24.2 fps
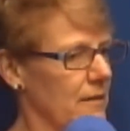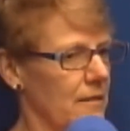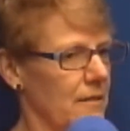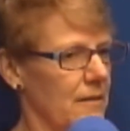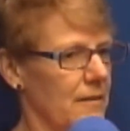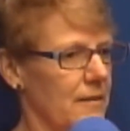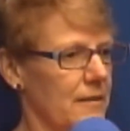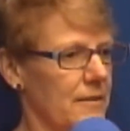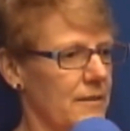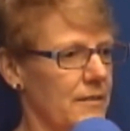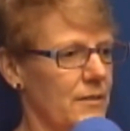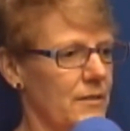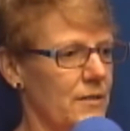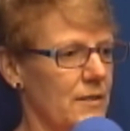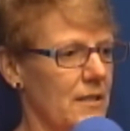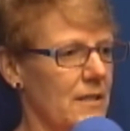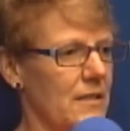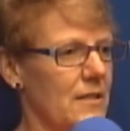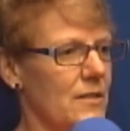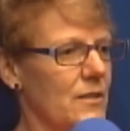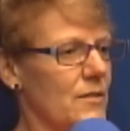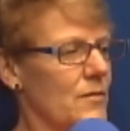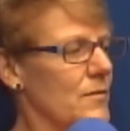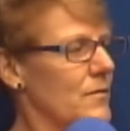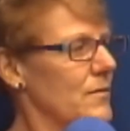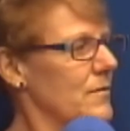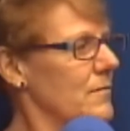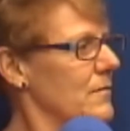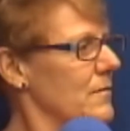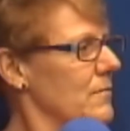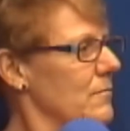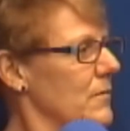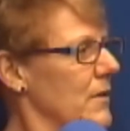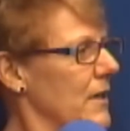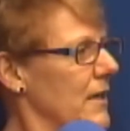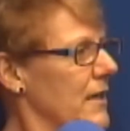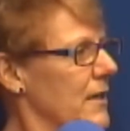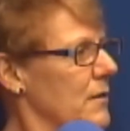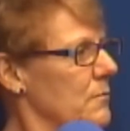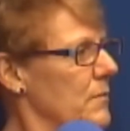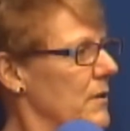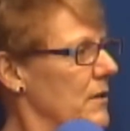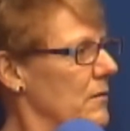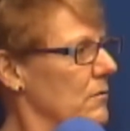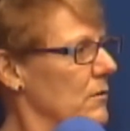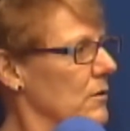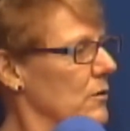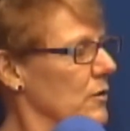it can
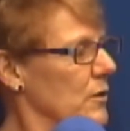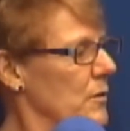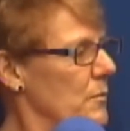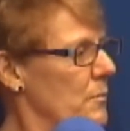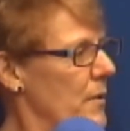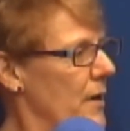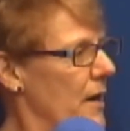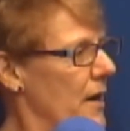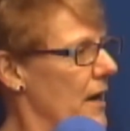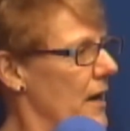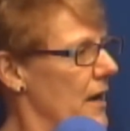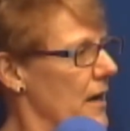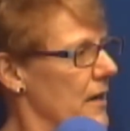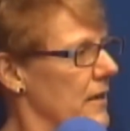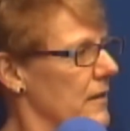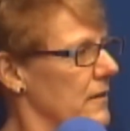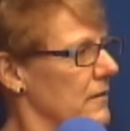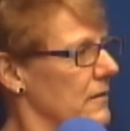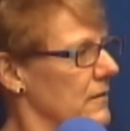be really bad.